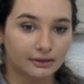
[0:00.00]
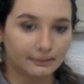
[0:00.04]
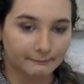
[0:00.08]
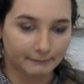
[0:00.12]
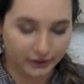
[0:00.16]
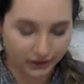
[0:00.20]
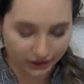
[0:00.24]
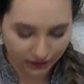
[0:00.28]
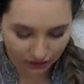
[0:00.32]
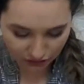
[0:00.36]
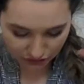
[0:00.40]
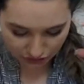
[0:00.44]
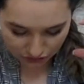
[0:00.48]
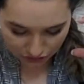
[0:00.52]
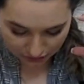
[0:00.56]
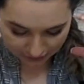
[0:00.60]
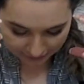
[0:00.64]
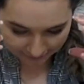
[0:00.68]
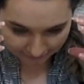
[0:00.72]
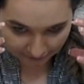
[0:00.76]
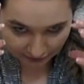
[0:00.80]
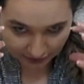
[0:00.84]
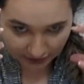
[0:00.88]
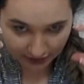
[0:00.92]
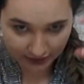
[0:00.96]
But it's just
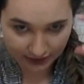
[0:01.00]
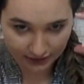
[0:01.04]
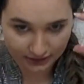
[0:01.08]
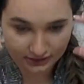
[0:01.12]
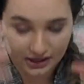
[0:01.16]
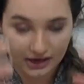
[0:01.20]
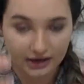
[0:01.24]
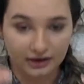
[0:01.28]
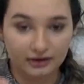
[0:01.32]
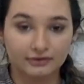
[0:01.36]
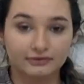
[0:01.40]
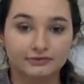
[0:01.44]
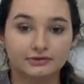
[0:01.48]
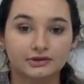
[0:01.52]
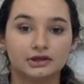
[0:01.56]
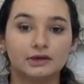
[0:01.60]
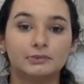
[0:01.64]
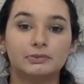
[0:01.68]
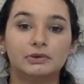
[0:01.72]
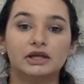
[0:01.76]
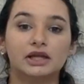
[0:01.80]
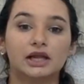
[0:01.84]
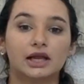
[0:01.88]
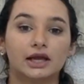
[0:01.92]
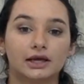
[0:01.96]
fucking tough to
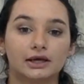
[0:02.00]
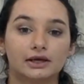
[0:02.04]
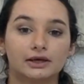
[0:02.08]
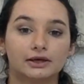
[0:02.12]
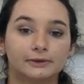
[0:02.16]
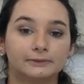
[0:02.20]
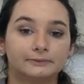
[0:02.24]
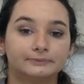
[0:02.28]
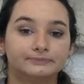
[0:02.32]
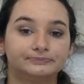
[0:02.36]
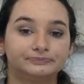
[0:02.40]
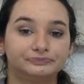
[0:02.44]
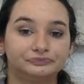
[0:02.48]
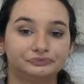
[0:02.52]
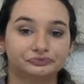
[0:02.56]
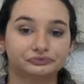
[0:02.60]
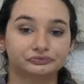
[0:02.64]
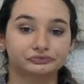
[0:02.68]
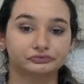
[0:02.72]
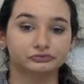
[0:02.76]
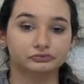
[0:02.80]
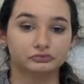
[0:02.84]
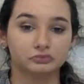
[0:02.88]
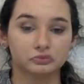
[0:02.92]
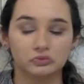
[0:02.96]
be like,
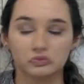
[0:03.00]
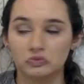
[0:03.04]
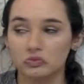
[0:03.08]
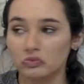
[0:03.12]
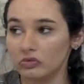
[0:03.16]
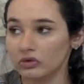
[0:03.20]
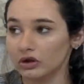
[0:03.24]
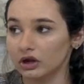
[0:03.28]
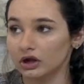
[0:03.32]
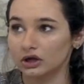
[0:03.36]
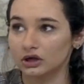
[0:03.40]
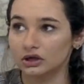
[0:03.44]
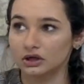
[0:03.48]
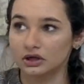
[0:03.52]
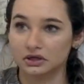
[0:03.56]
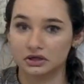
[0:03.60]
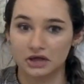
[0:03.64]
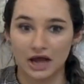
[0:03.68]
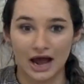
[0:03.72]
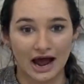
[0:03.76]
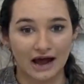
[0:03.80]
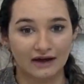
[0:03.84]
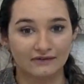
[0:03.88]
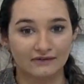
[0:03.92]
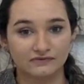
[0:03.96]

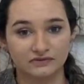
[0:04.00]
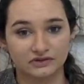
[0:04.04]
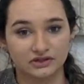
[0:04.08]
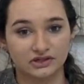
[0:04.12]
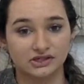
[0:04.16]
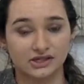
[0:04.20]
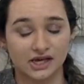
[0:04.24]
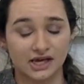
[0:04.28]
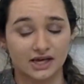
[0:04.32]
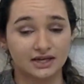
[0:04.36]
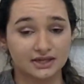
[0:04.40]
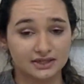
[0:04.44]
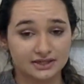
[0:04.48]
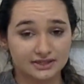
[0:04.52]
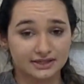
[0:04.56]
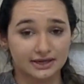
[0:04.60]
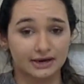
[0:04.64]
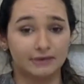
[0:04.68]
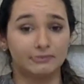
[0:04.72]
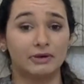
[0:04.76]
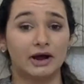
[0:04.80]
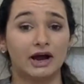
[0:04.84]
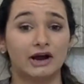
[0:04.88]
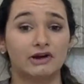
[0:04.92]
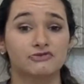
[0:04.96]
have to take a
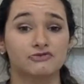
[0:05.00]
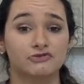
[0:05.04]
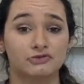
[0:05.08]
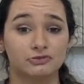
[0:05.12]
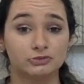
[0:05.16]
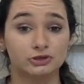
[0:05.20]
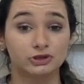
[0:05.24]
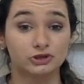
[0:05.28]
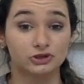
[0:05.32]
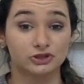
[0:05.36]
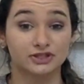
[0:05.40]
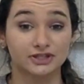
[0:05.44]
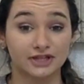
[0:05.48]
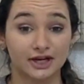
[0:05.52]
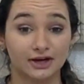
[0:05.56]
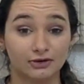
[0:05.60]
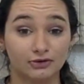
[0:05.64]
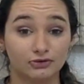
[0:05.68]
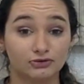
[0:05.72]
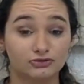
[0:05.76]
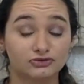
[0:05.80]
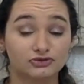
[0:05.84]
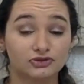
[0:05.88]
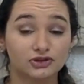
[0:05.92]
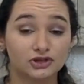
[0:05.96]
step back from
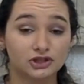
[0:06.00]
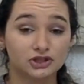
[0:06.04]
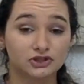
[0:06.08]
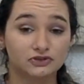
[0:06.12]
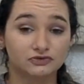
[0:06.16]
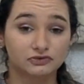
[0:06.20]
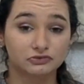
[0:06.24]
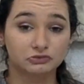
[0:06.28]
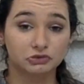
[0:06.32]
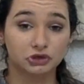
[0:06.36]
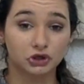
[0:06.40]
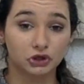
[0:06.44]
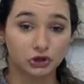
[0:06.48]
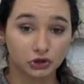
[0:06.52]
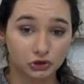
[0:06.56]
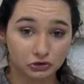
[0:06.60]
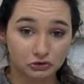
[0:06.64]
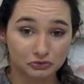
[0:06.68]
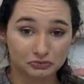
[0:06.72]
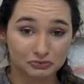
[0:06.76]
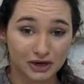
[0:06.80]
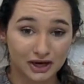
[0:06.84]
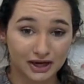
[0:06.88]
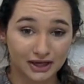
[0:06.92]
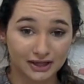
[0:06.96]
yourself, from your
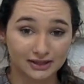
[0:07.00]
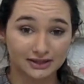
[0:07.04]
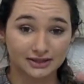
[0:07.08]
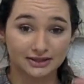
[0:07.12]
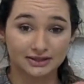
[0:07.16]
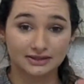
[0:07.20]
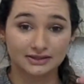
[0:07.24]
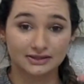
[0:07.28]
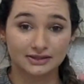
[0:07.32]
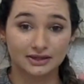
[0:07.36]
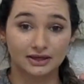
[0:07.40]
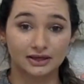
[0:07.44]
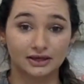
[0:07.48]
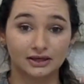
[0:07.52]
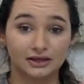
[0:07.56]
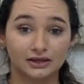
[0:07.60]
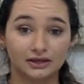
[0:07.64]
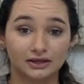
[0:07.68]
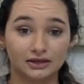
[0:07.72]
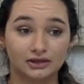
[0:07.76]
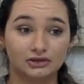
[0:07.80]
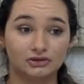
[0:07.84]
own mind, and say,